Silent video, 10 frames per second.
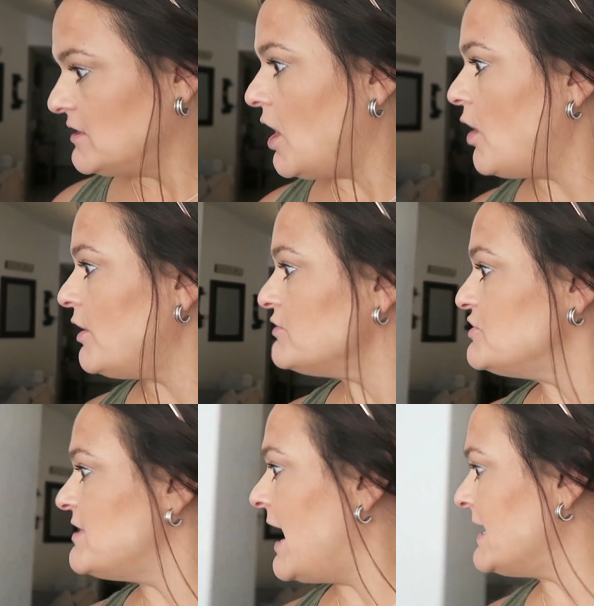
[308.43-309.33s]
No,
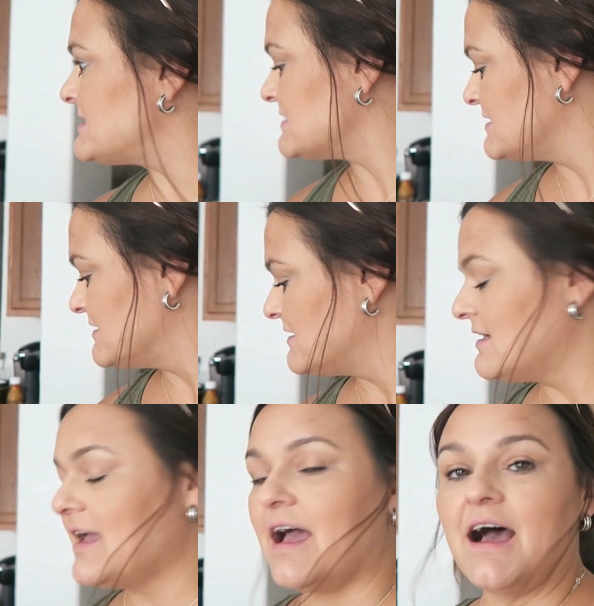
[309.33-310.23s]
don't do that.
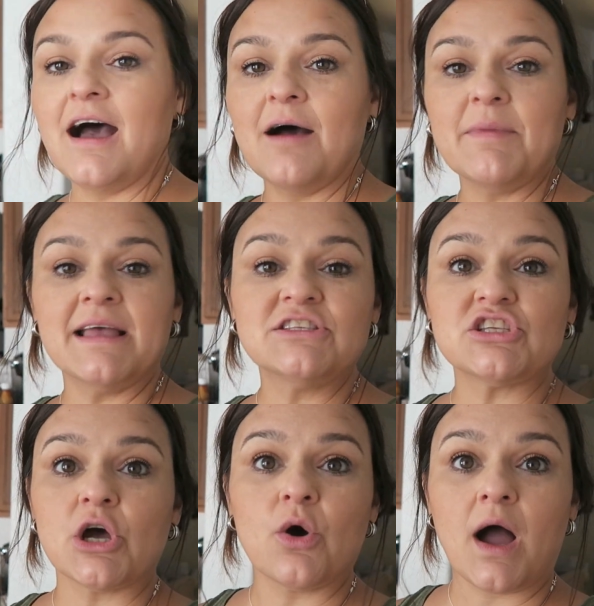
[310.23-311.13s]
And
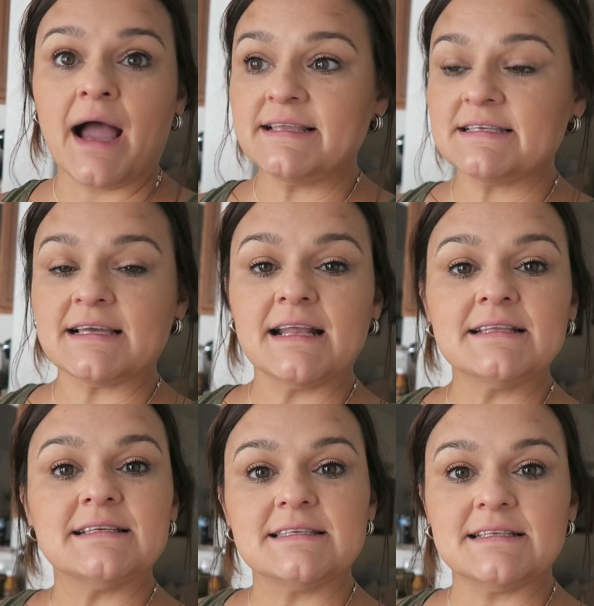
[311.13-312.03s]
so I
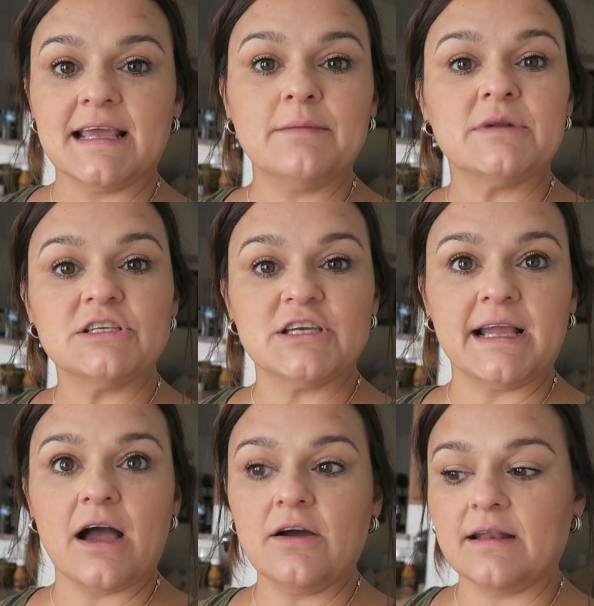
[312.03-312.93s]
decided that today I'm going to
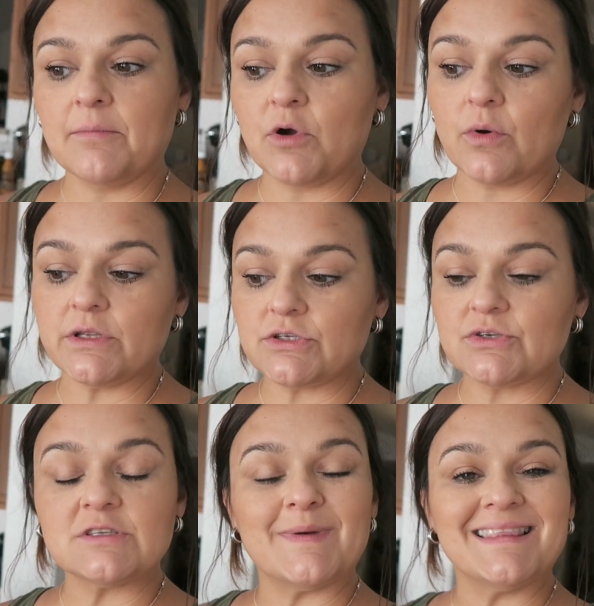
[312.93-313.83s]
check out and I'm going
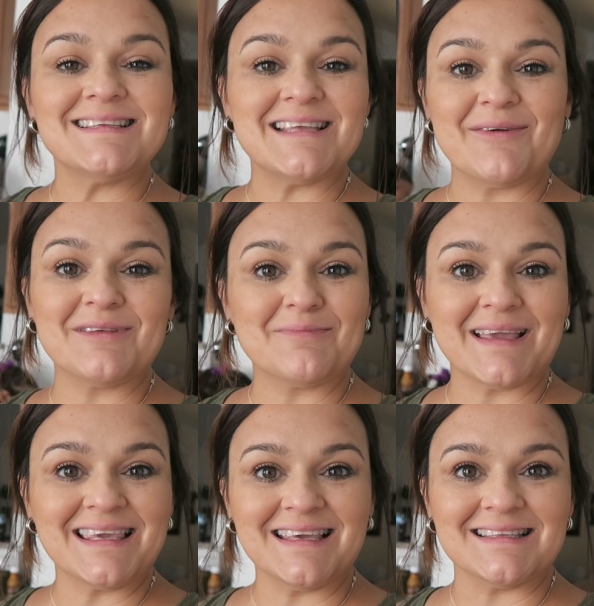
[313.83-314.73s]
to spend the day with
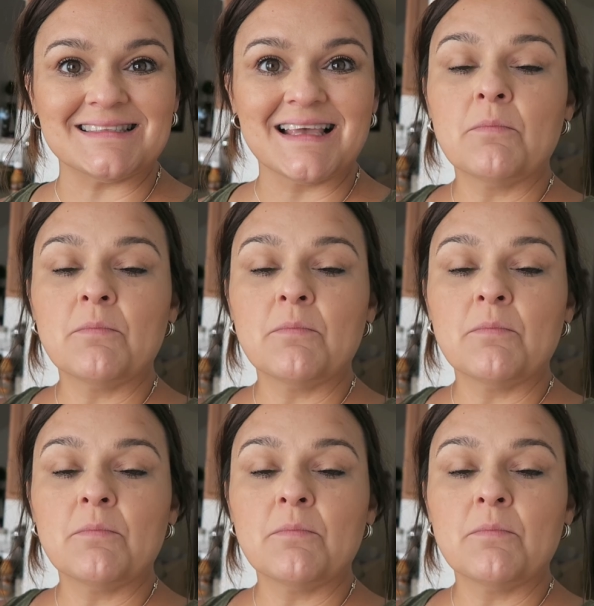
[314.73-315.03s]
my kids.